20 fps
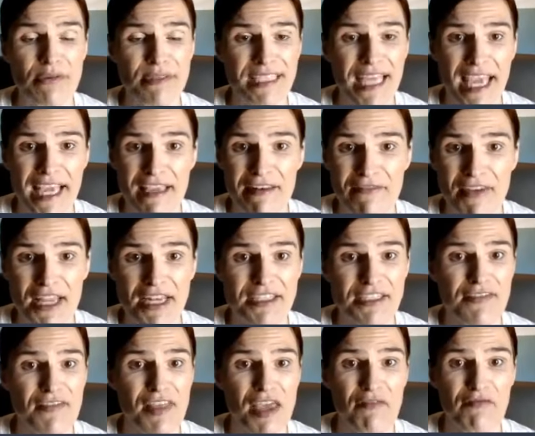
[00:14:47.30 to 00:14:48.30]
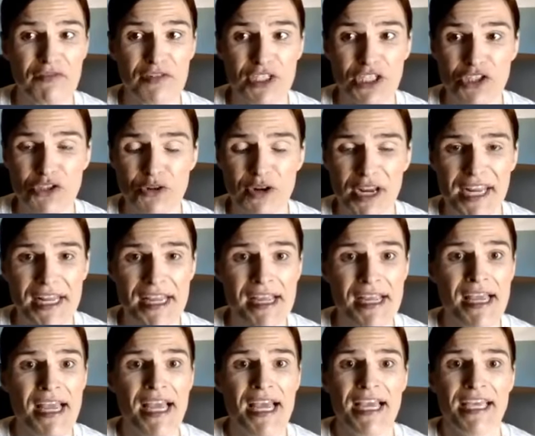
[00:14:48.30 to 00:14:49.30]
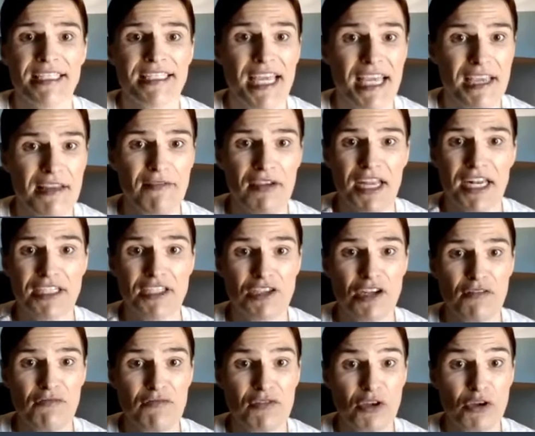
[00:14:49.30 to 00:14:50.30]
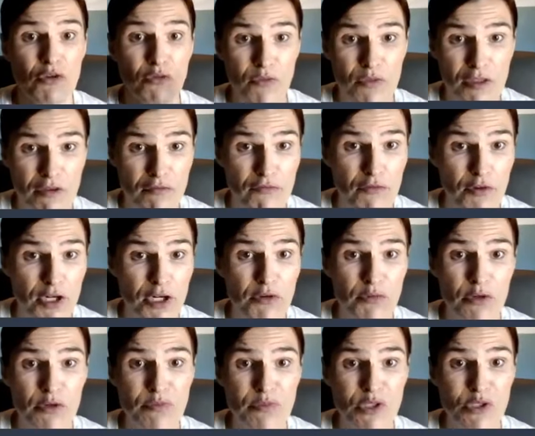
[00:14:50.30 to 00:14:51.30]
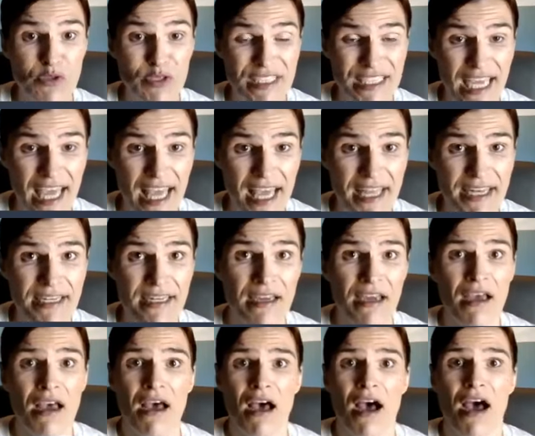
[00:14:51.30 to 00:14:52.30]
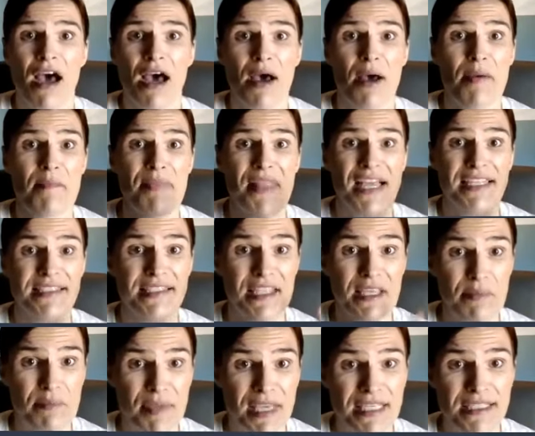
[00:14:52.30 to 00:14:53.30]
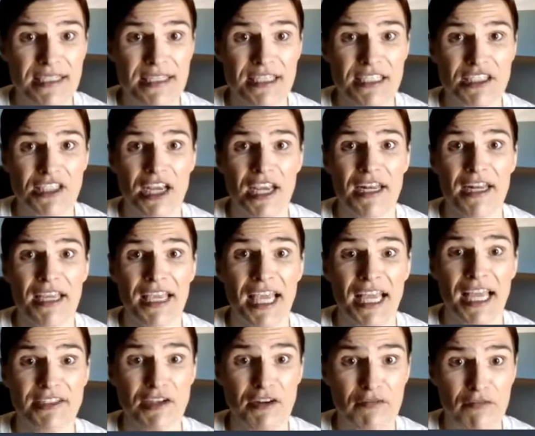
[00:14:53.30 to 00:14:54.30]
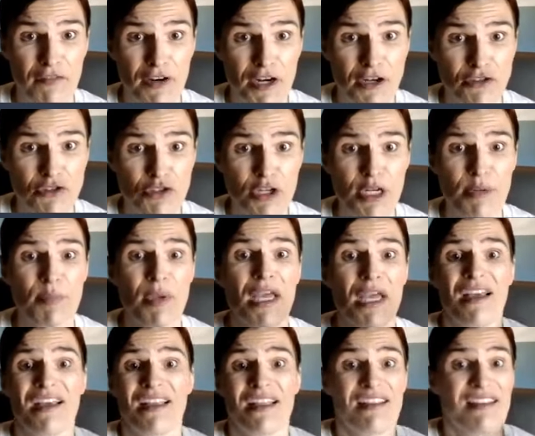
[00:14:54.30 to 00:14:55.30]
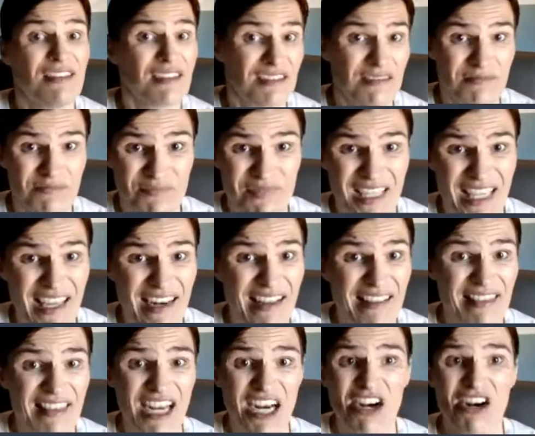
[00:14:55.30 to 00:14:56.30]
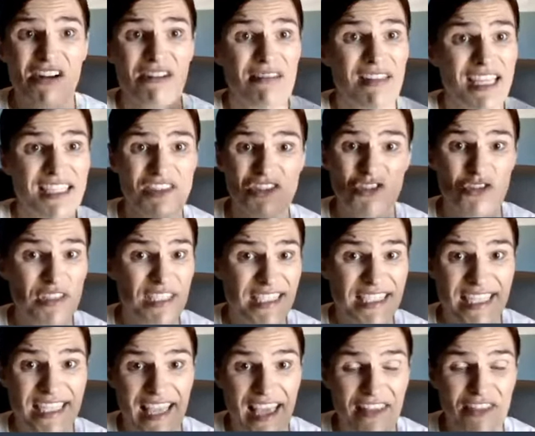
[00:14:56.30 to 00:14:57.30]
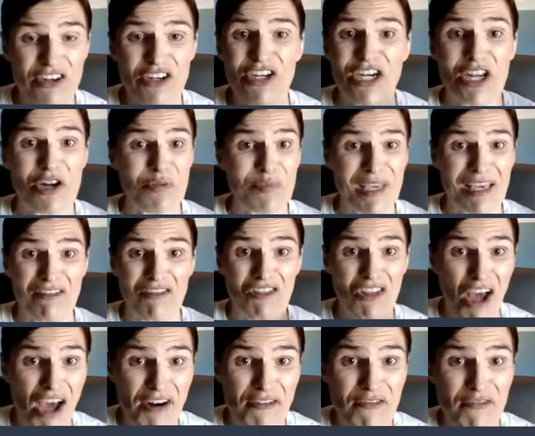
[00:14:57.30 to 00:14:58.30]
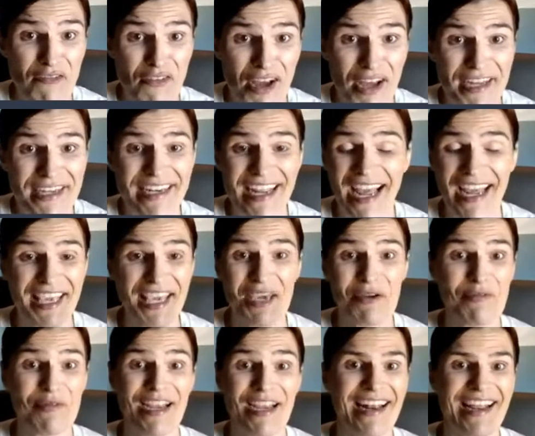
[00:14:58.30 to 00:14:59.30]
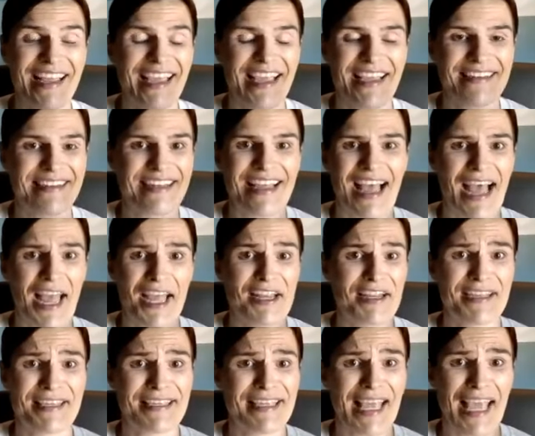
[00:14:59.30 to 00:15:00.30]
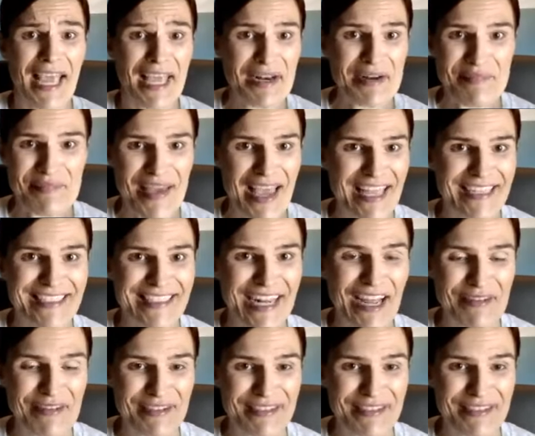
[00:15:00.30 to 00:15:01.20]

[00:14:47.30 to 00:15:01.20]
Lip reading: take advantage of that free training, take advantage of the free group to attend. That's the Amazing in China Canton Fair trip. Get in there. Let's do this together. It'll be a lot of fun. I can't wait. I can't imagine how